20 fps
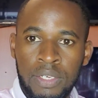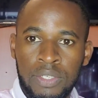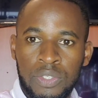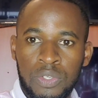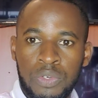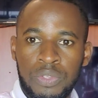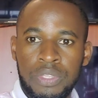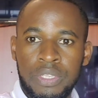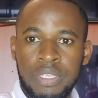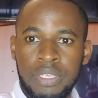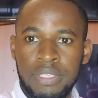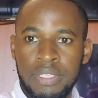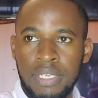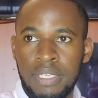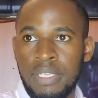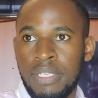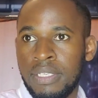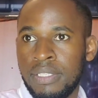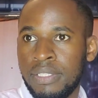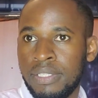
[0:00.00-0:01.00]
So these
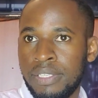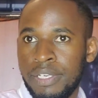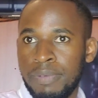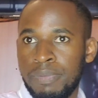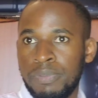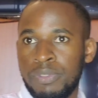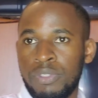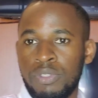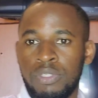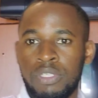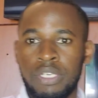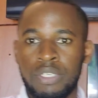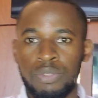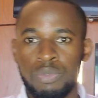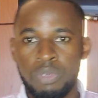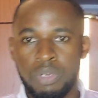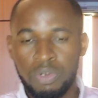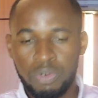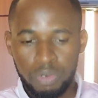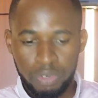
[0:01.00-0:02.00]
are the steps
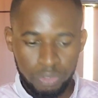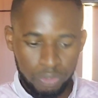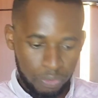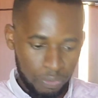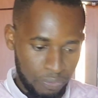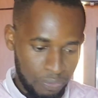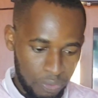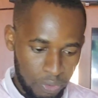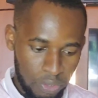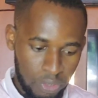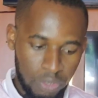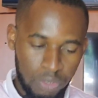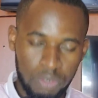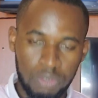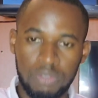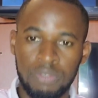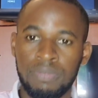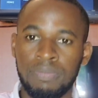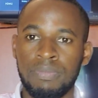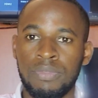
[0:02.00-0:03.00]
that we are going to
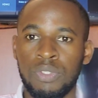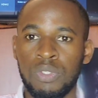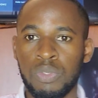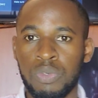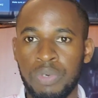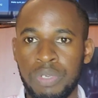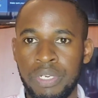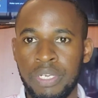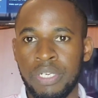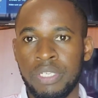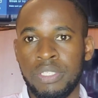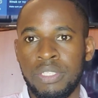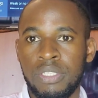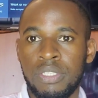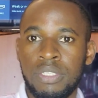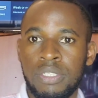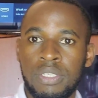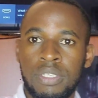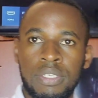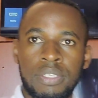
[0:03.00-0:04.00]
follow to
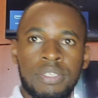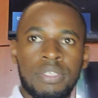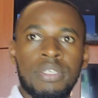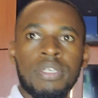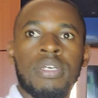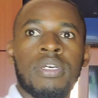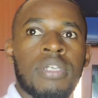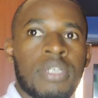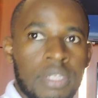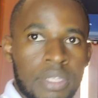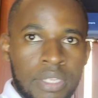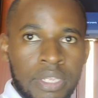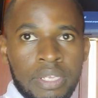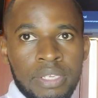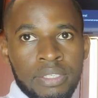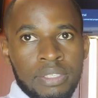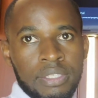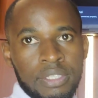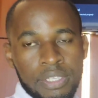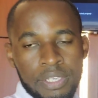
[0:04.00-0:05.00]
connect
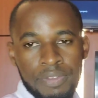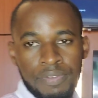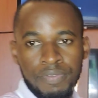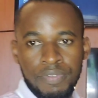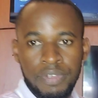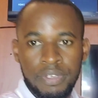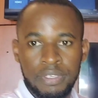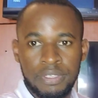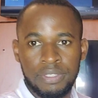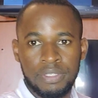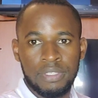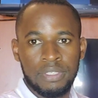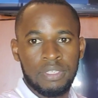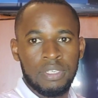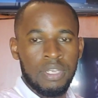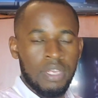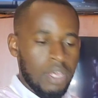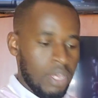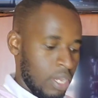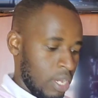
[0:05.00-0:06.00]
these T Vs.
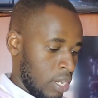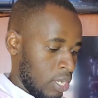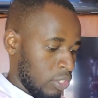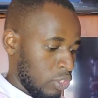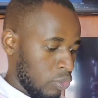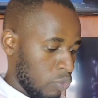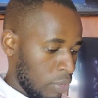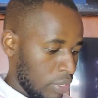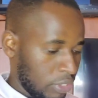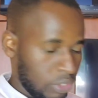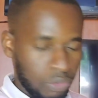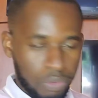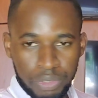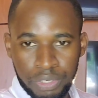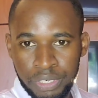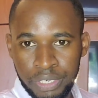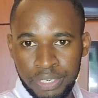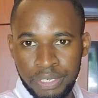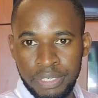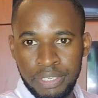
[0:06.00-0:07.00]
So what you
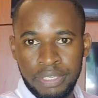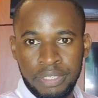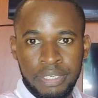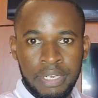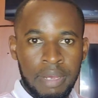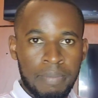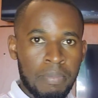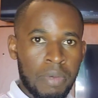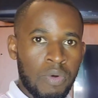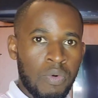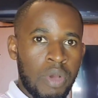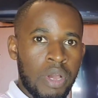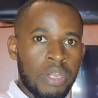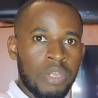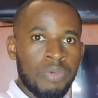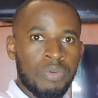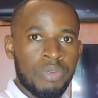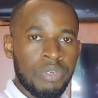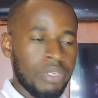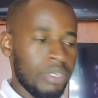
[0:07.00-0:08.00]
will need in number
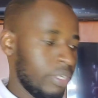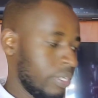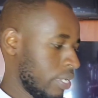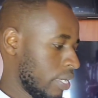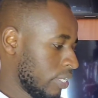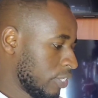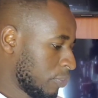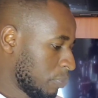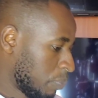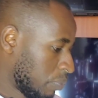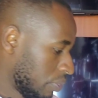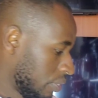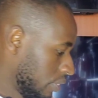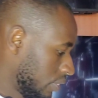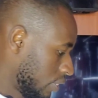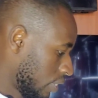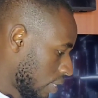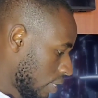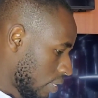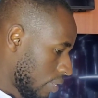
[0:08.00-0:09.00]
one, you will need a
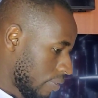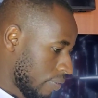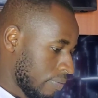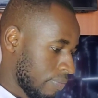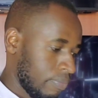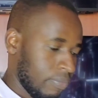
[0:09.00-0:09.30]
printer.